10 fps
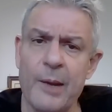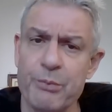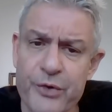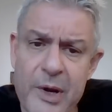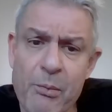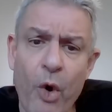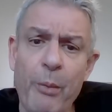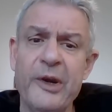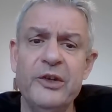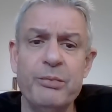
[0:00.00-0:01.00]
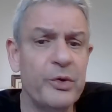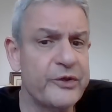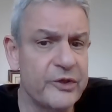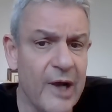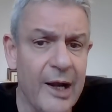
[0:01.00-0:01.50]
Premorbid
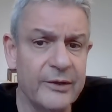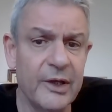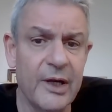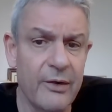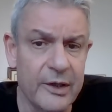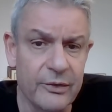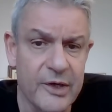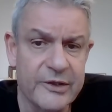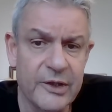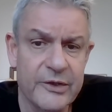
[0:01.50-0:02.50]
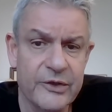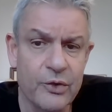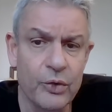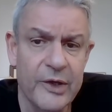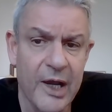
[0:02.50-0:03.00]
personality characteristics
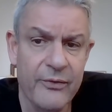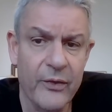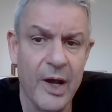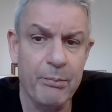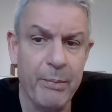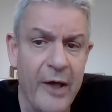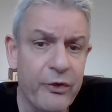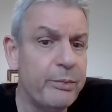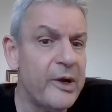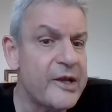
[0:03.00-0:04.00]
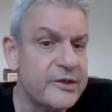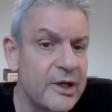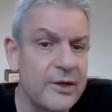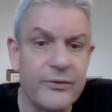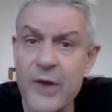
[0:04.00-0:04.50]
could have a
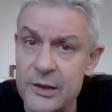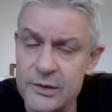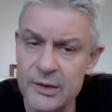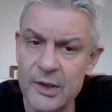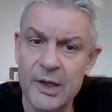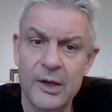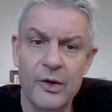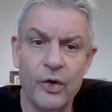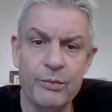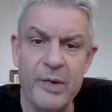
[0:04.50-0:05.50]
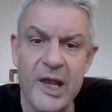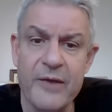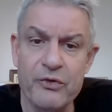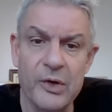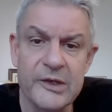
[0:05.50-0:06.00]
pathoplastic effect on
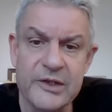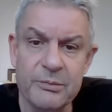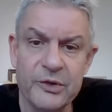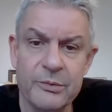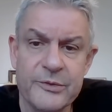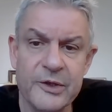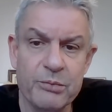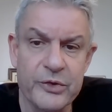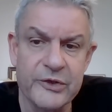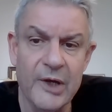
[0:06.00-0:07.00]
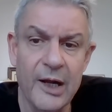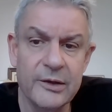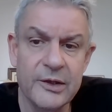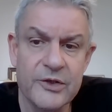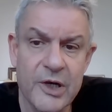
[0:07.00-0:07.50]
behavioral symptoms and
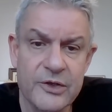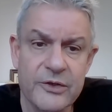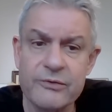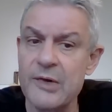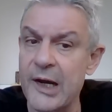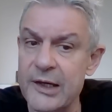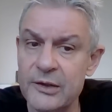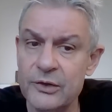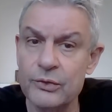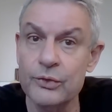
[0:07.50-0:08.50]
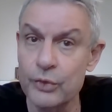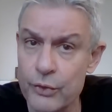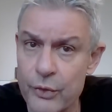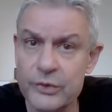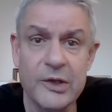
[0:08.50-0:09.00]
personality changes related to
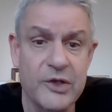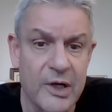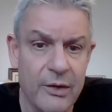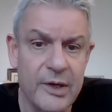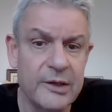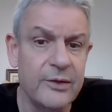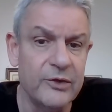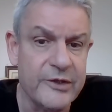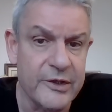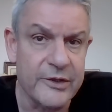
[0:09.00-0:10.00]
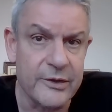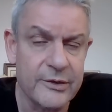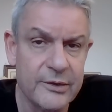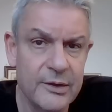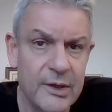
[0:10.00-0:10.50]
neurodegenerative diseases.